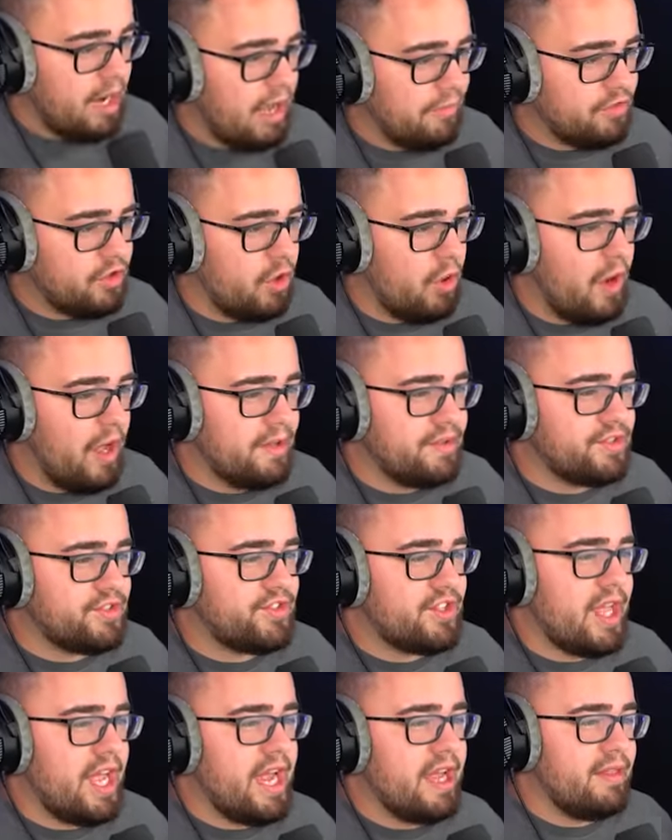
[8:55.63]
gonna have to go ahead and
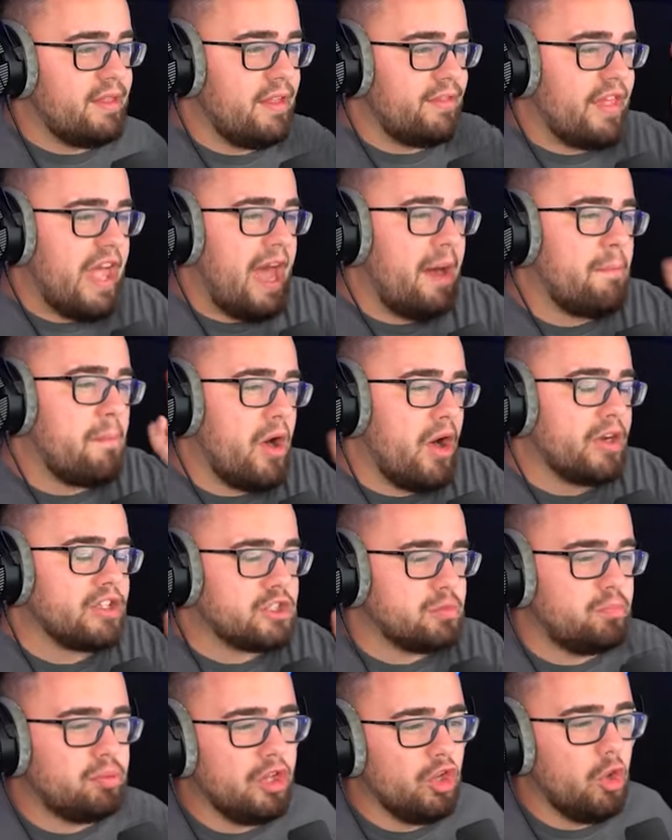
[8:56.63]
say that that
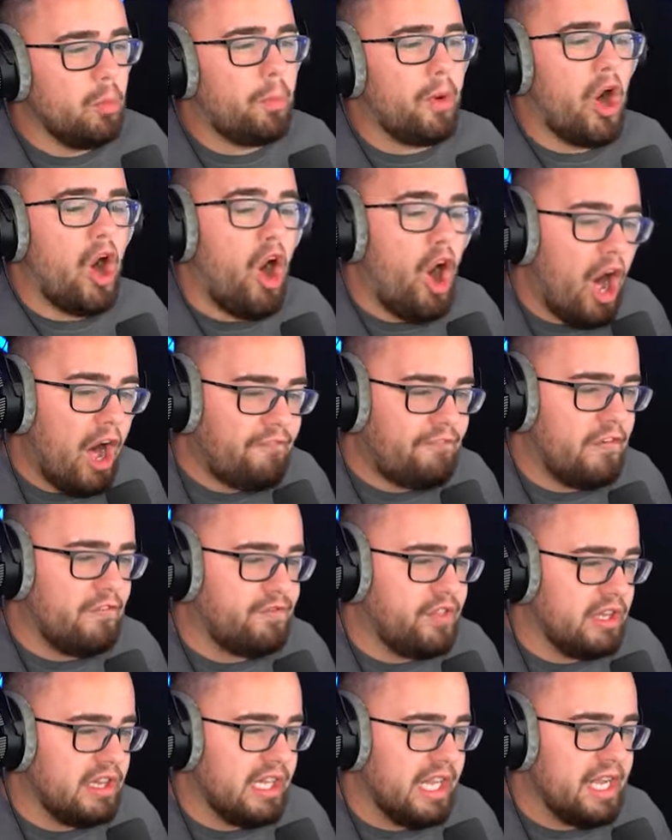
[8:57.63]
marks Bloop off
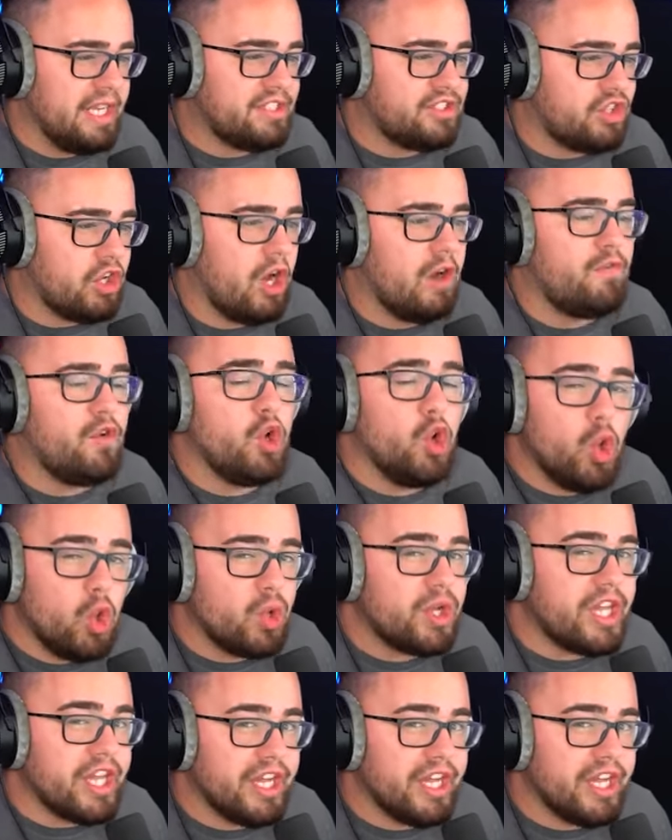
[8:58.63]
of the list of who